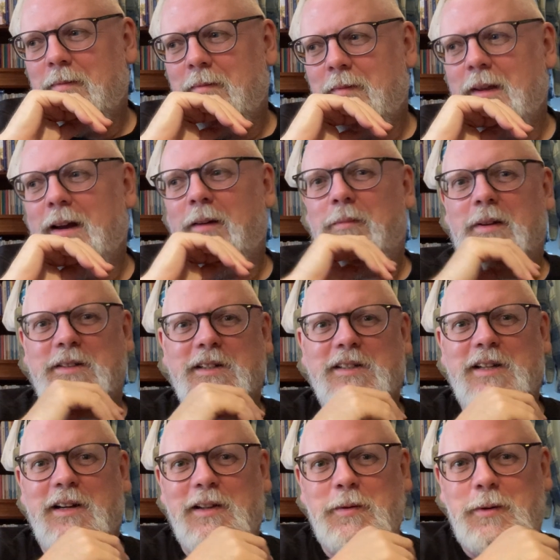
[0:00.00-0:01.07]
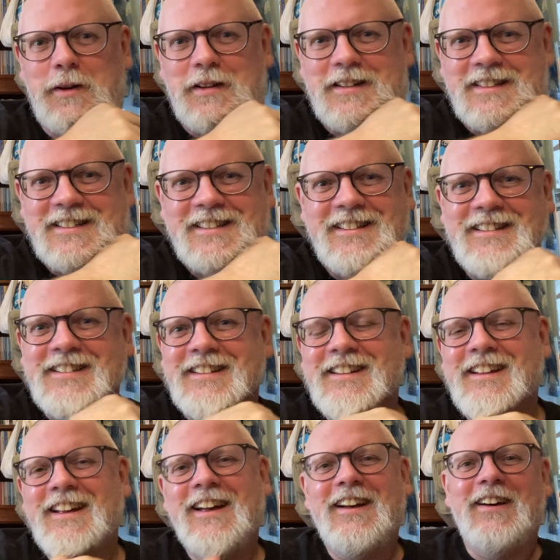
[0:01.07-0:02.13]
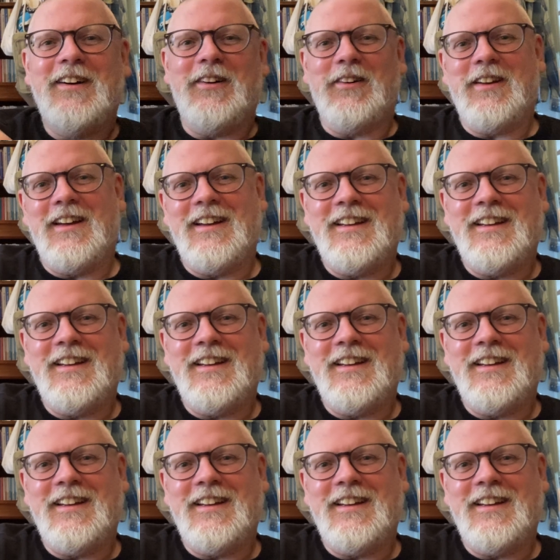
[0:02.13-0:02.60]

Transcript: Yeah, that's exactly what it is. Okay,